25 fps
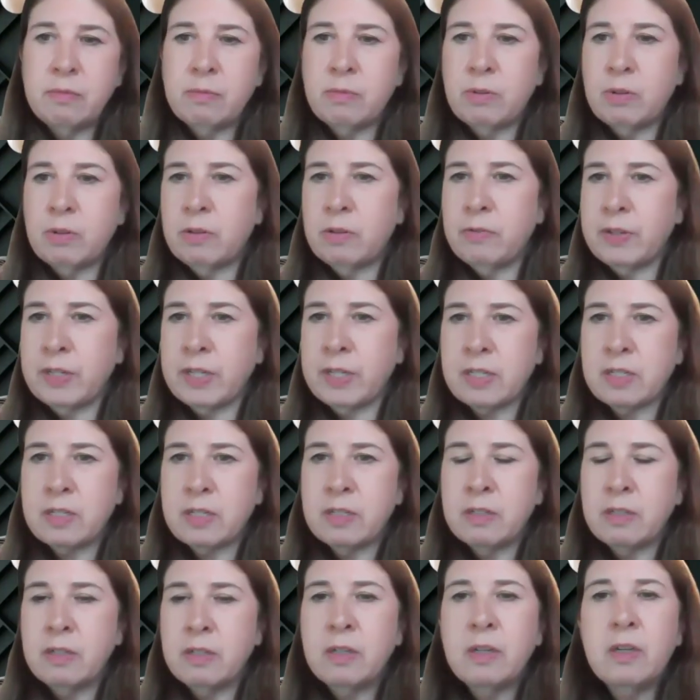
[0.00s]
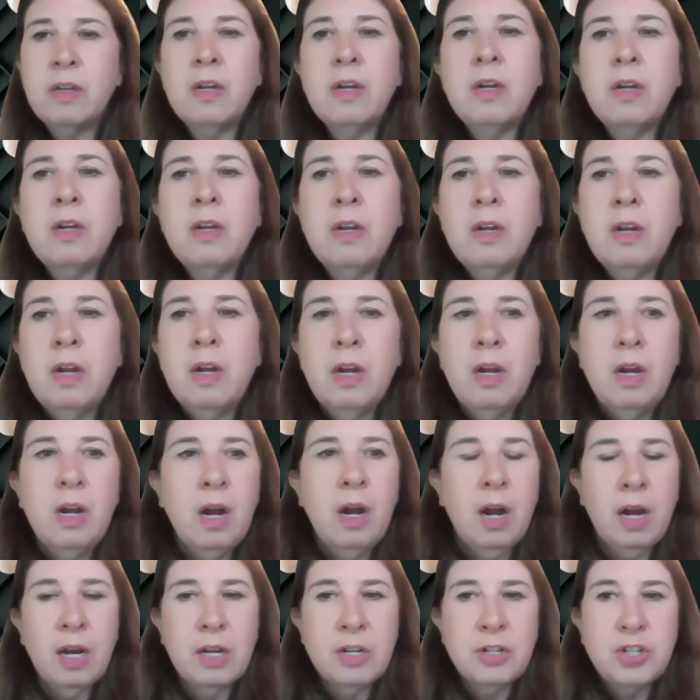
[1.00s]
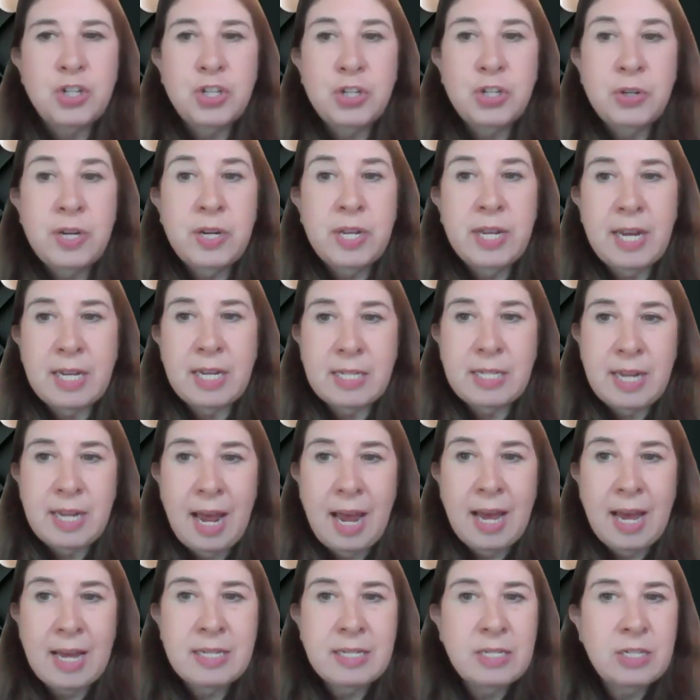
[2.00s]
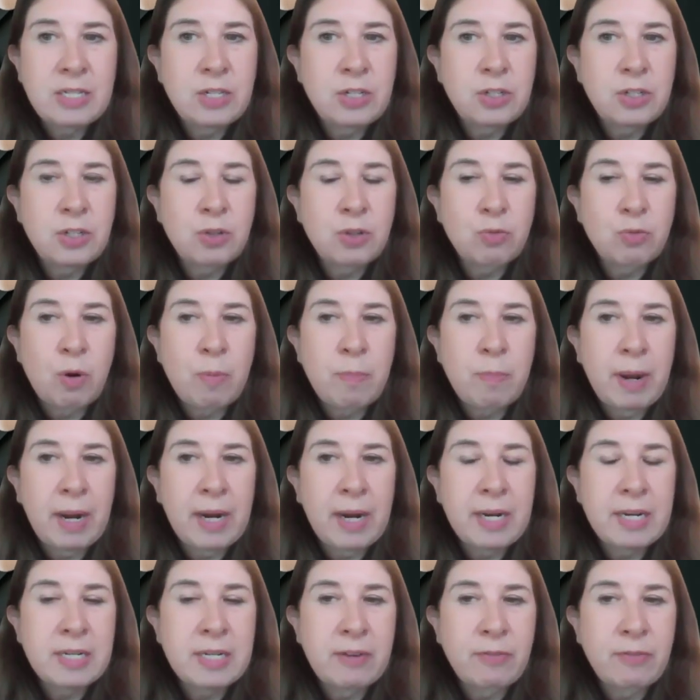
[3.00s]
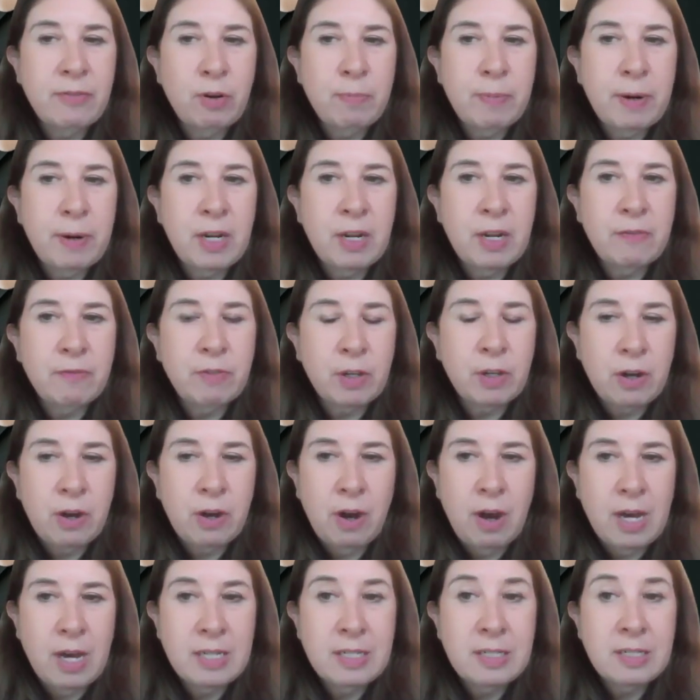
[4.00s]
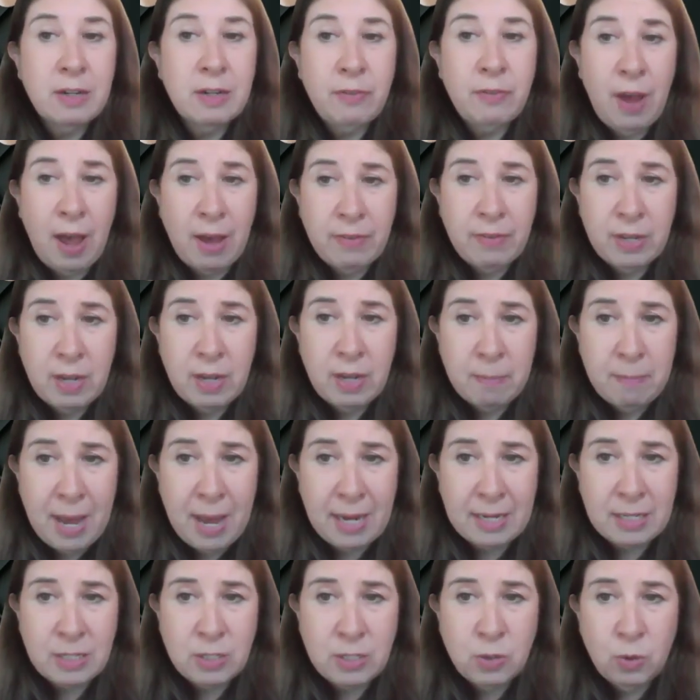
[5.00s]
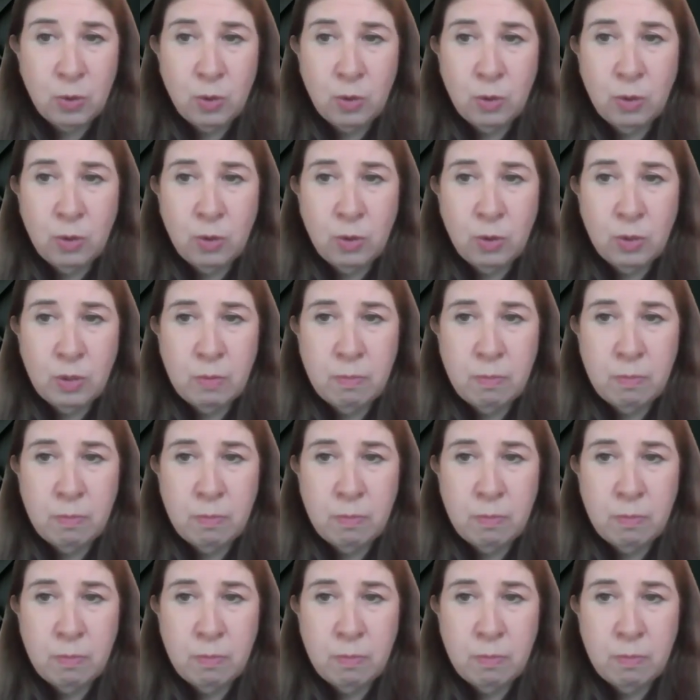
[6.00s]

perfect. Judy has asked to remind everybody of the cost of having a MaxSold